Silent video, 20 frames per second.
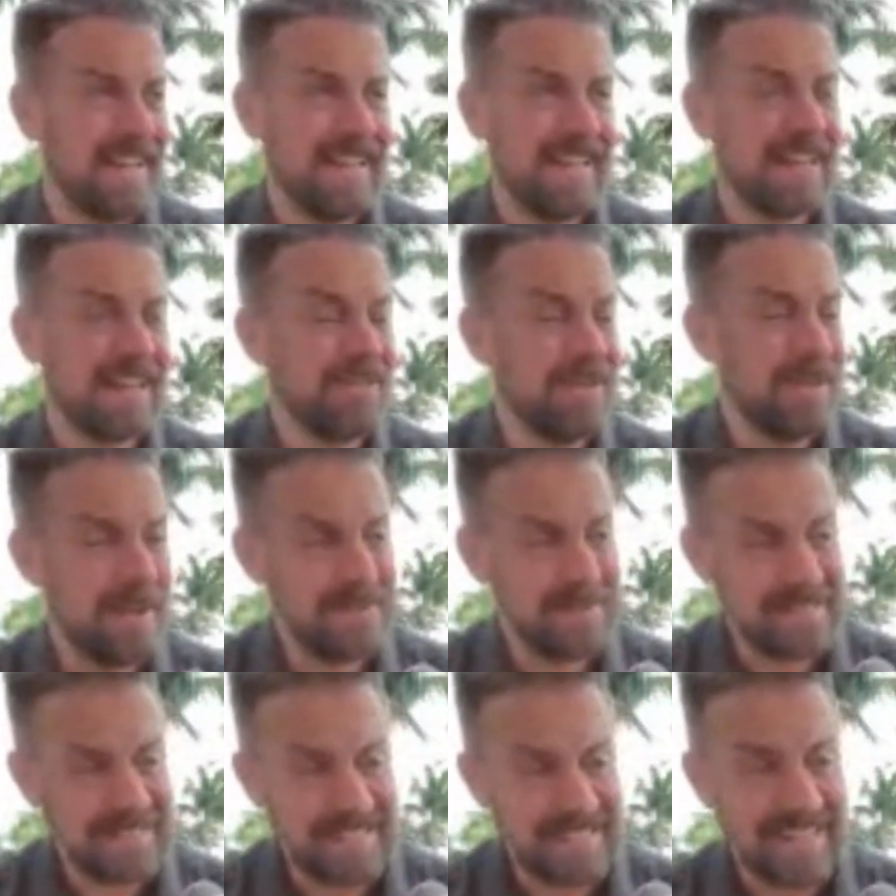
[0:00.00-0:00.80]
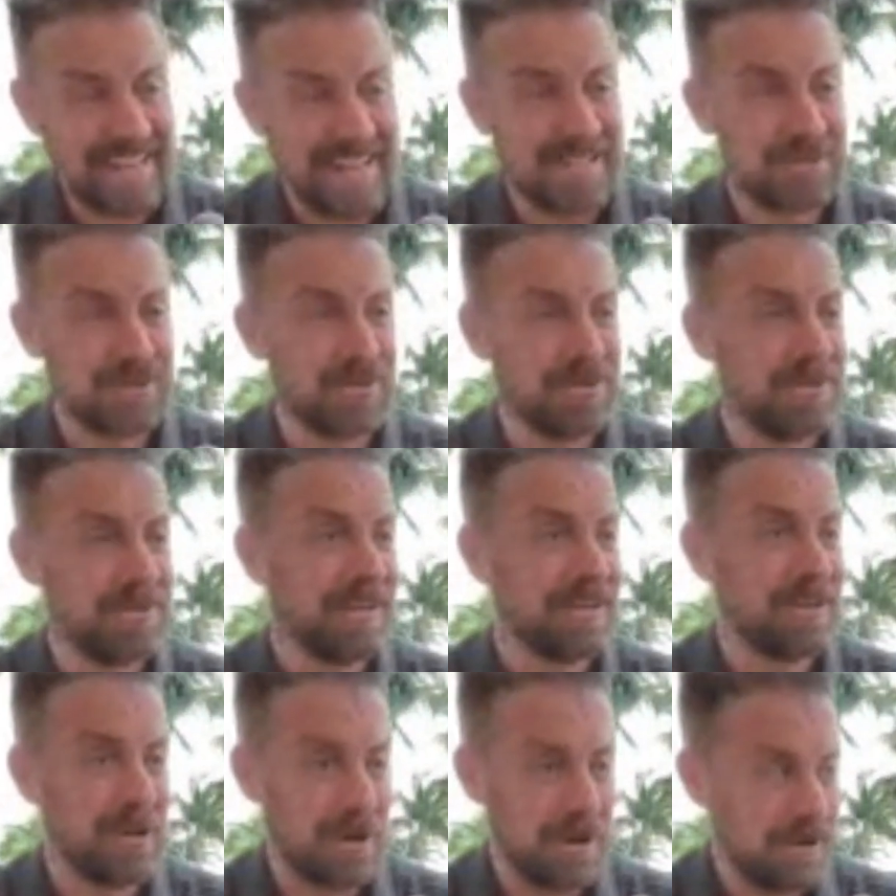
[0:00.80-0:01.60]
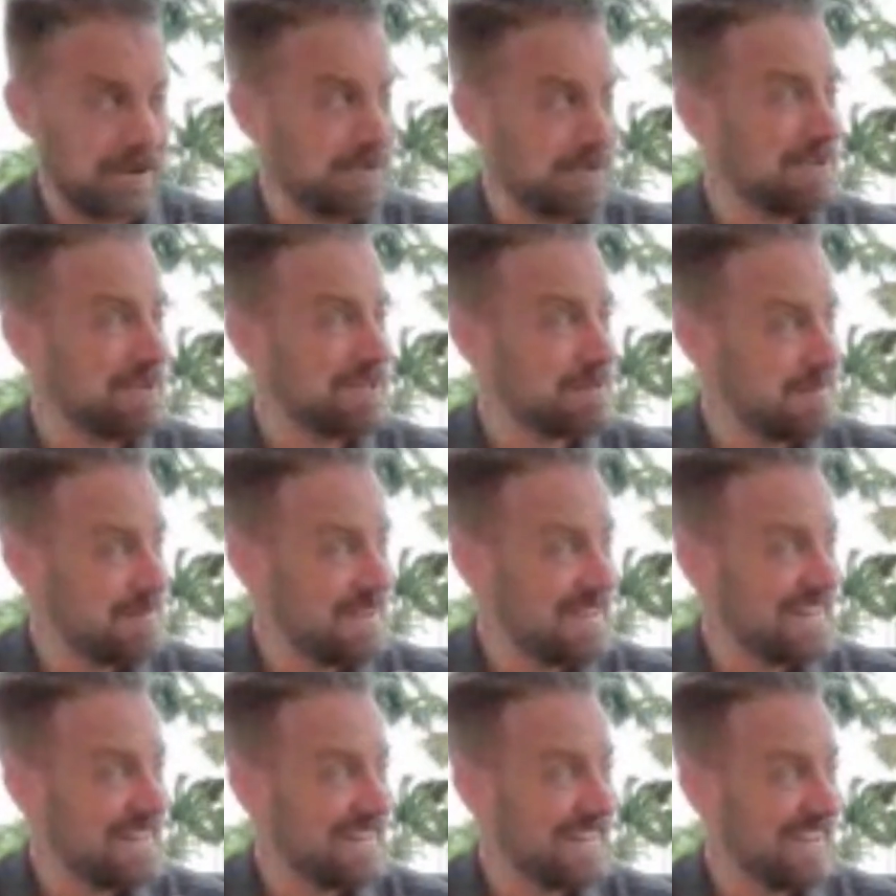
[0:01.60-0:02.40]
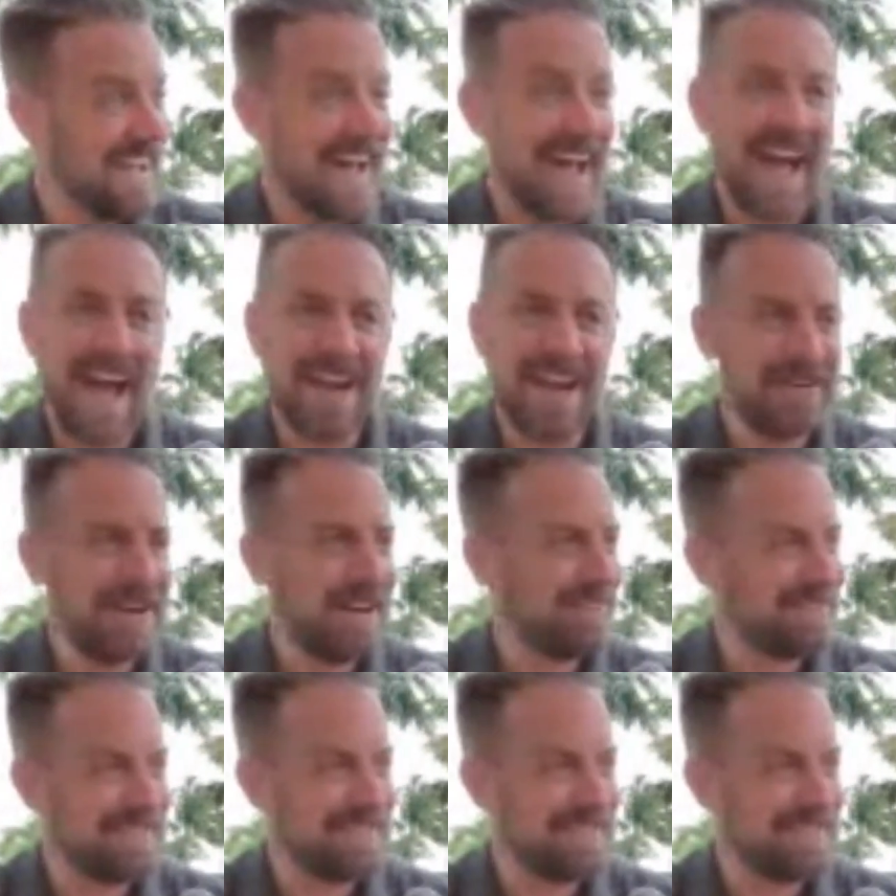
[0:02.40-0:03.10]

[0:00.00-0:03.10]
Like if you haven't scheduled a call with me, I don't have